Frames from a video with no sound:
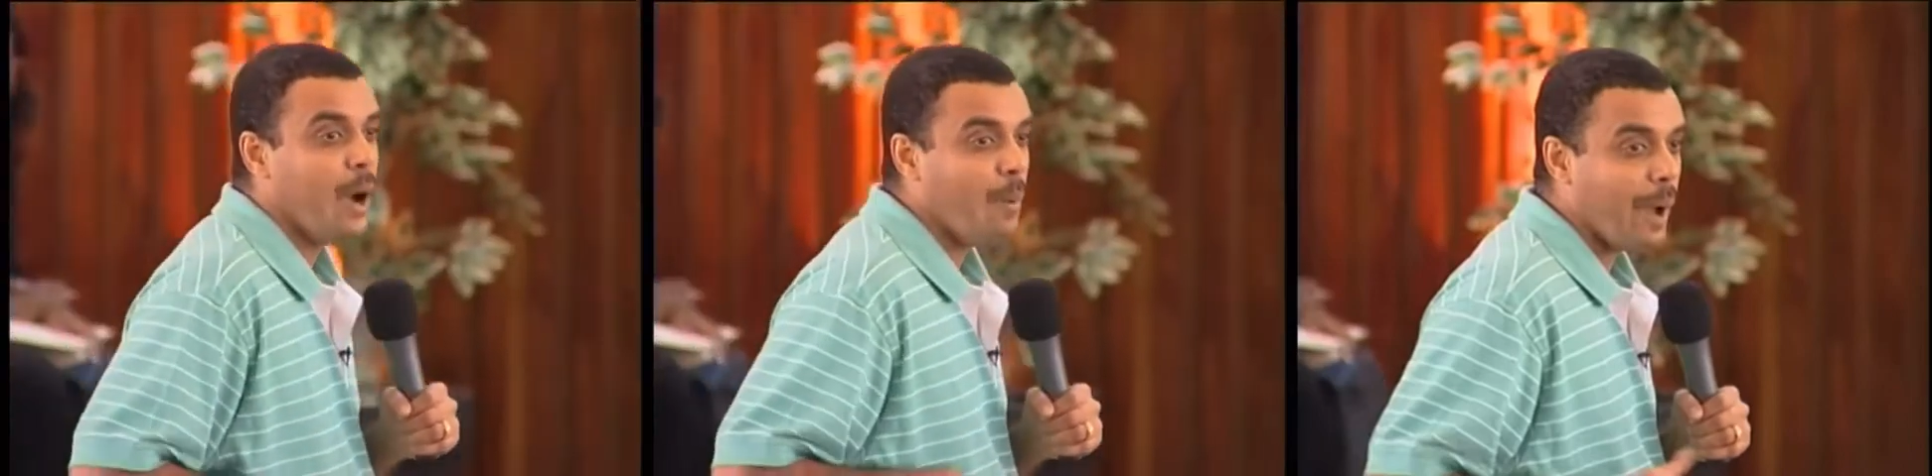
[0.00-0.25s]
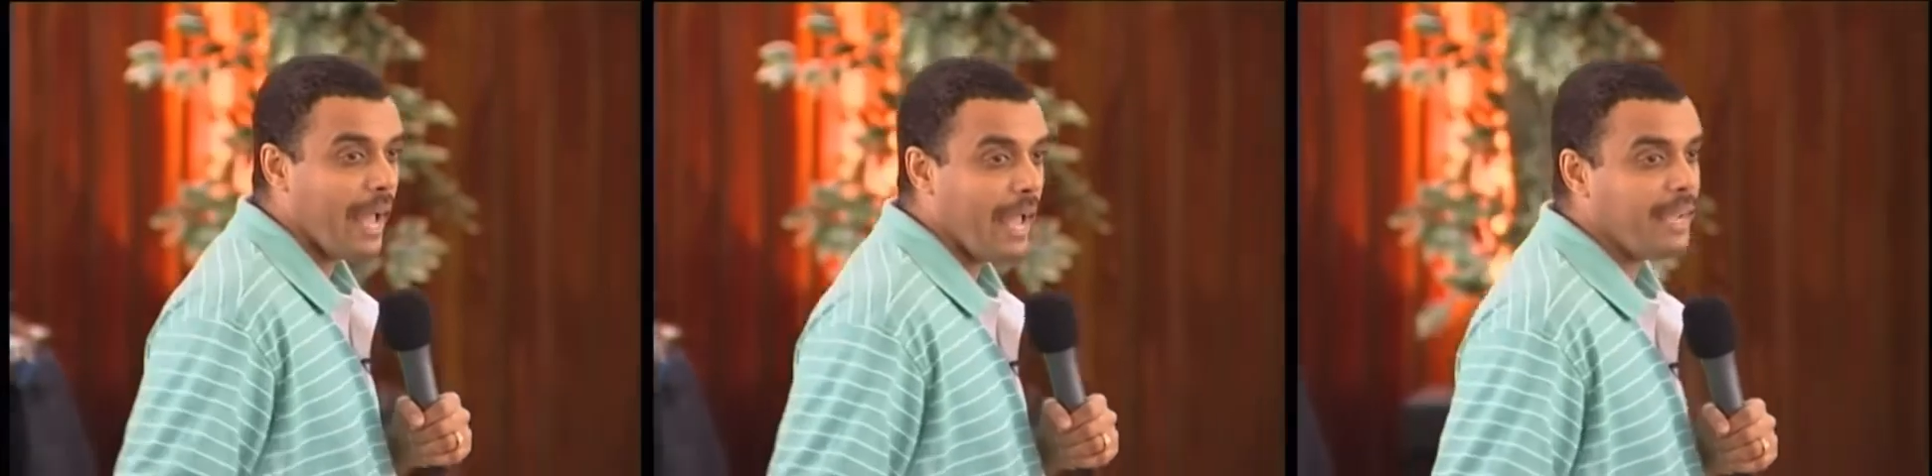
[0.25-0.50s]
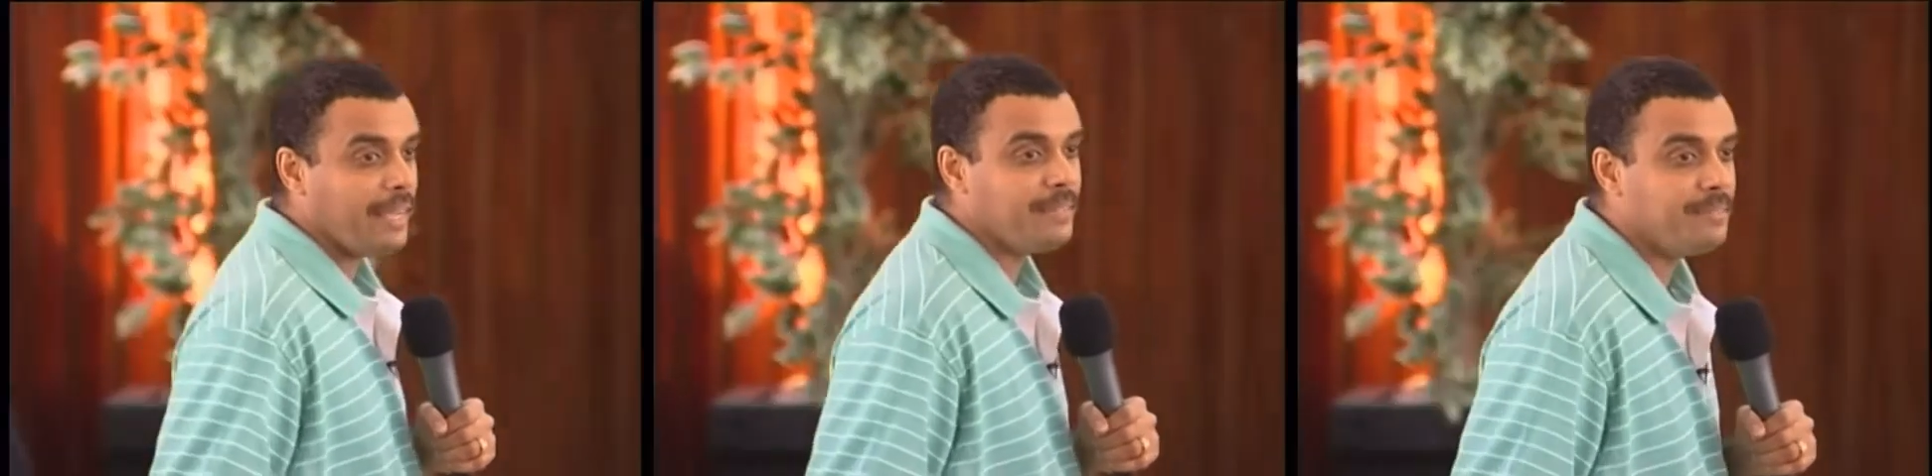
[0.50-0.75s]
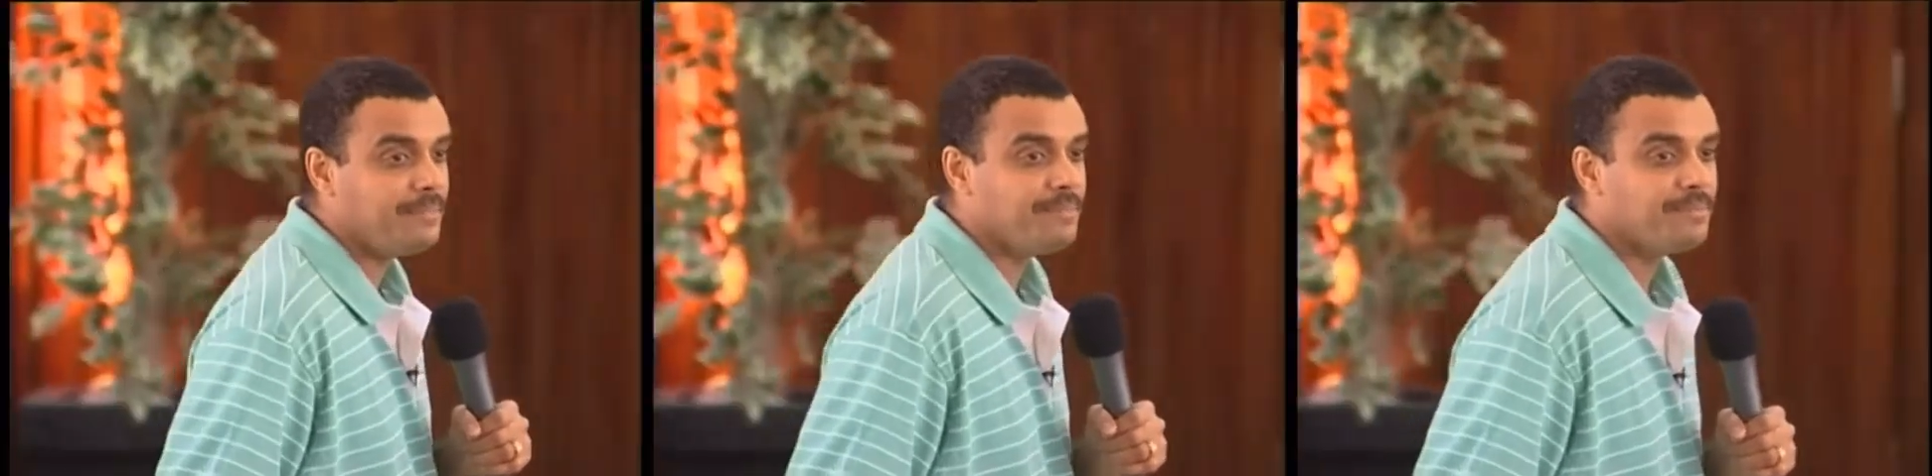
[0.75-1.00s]
Why?
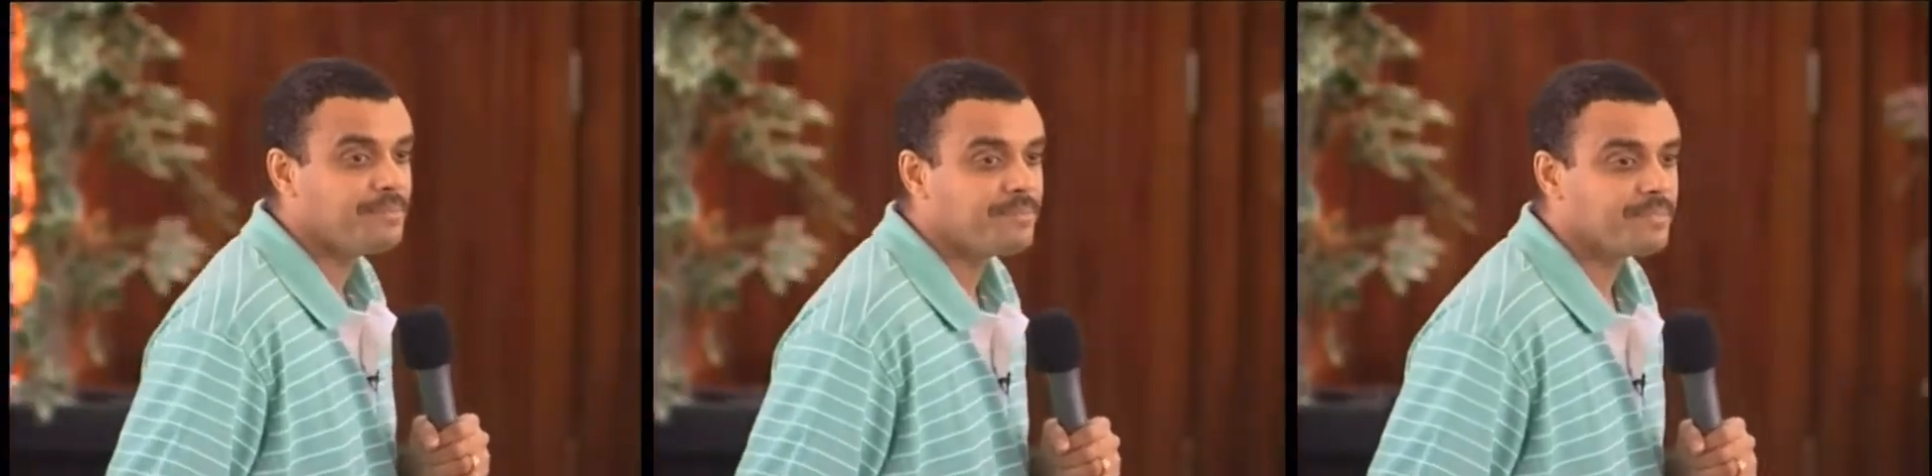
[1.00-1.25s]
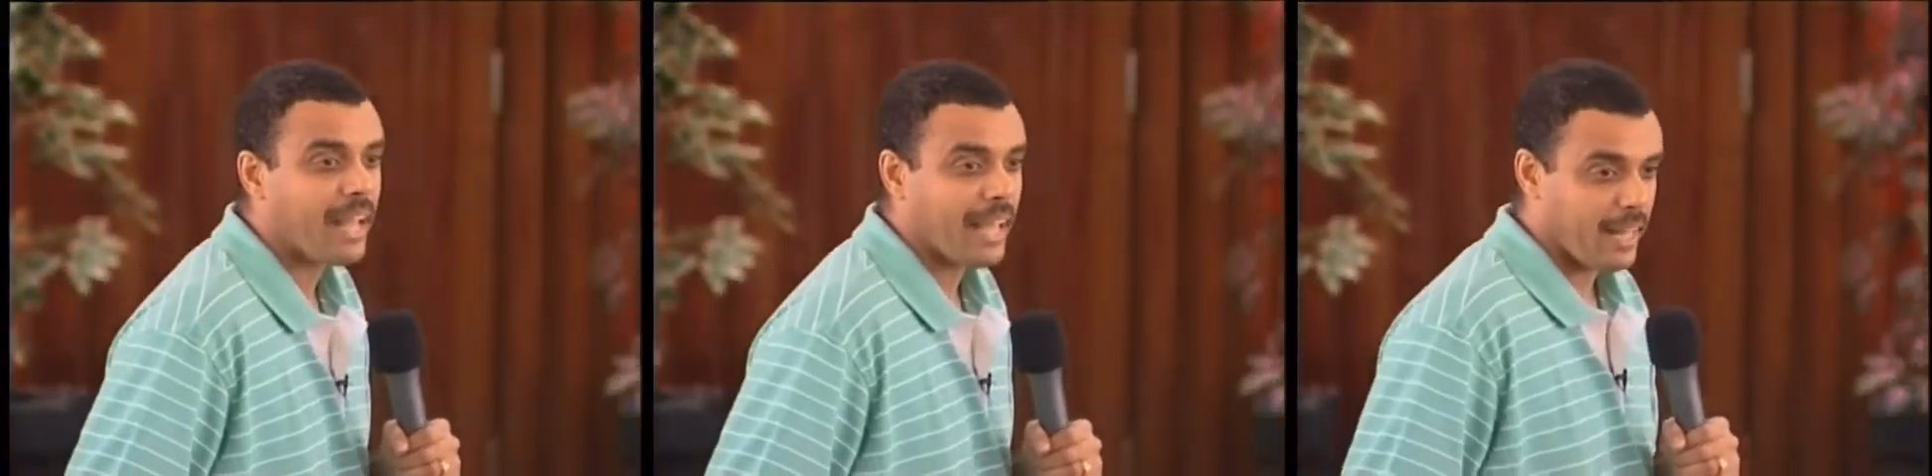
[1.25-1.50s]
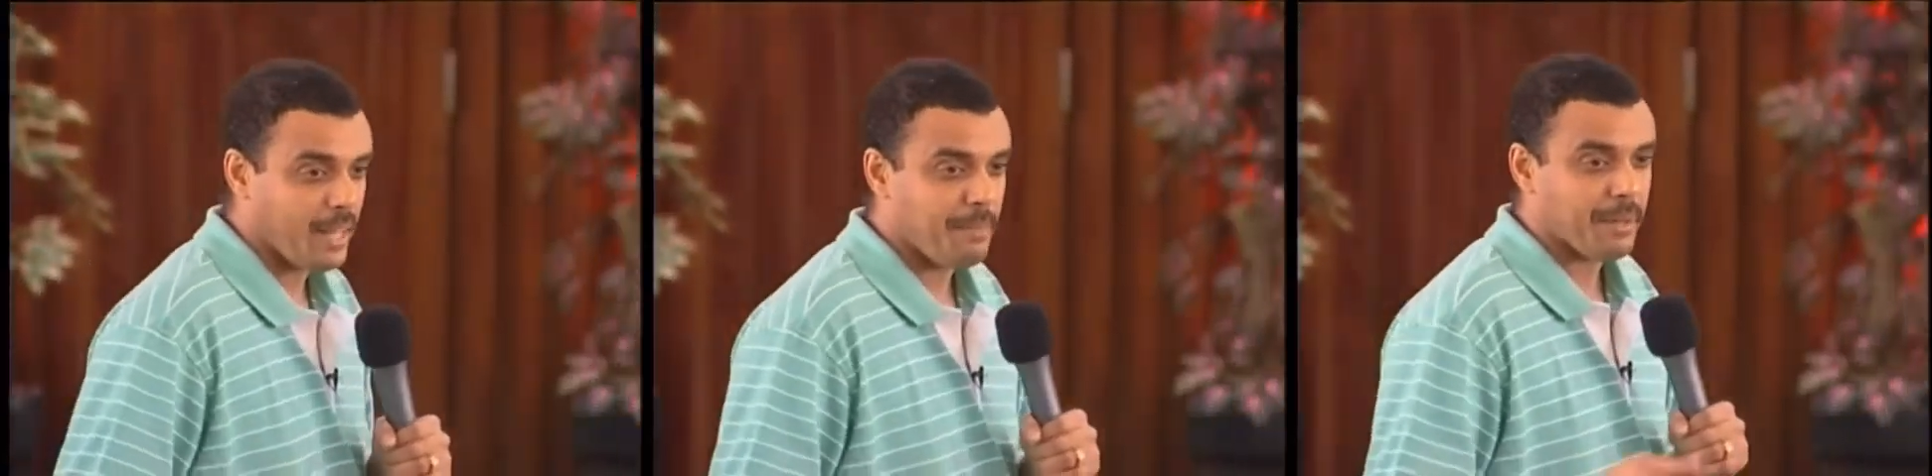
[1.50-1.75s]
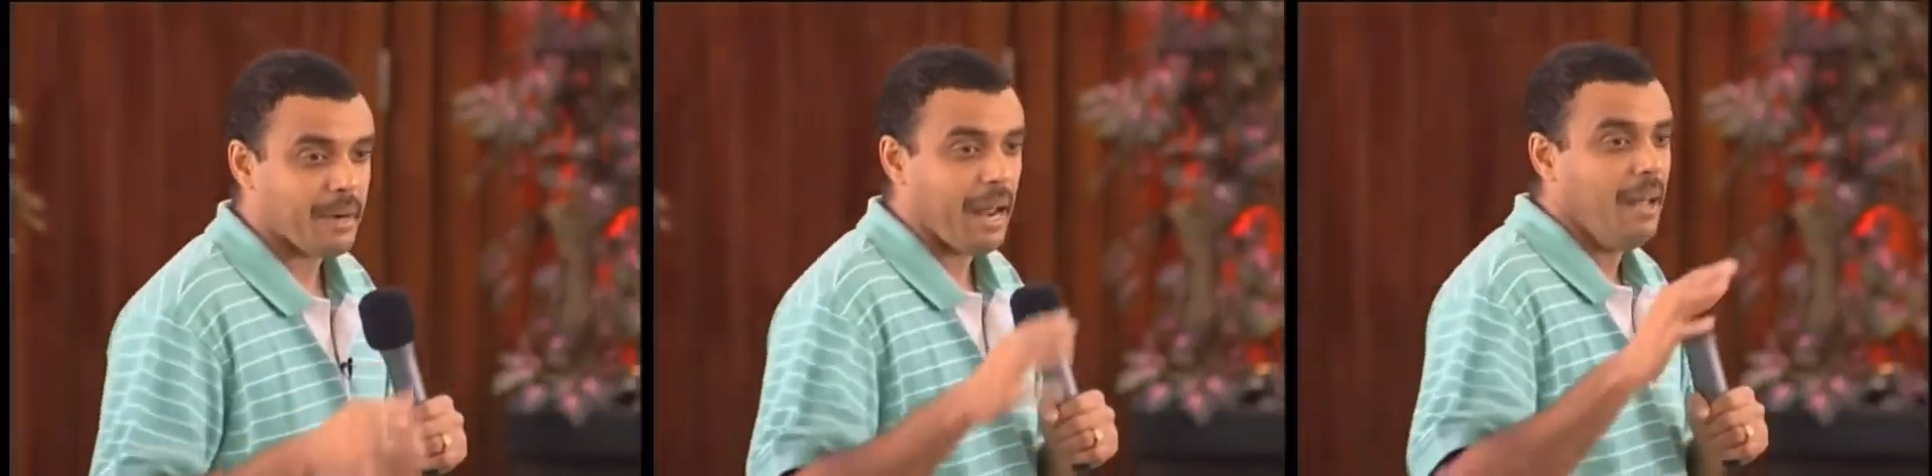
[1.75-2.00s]
And then you'll
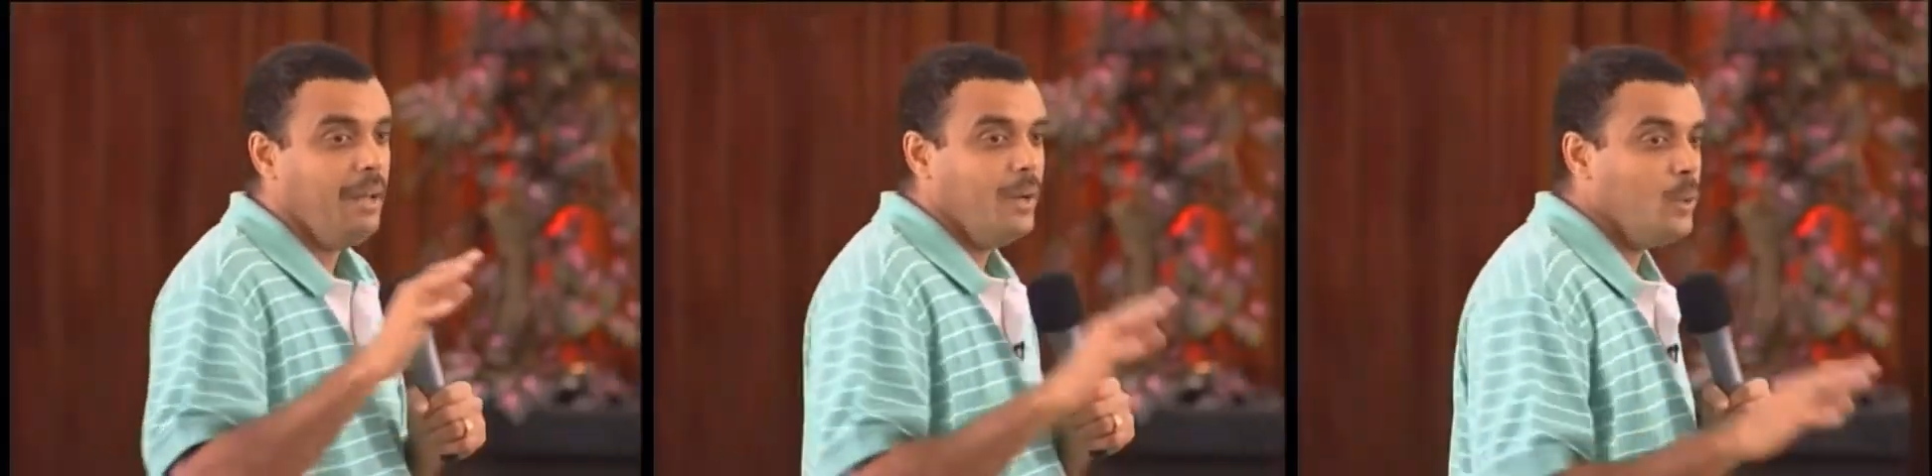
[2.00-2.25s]
be crying.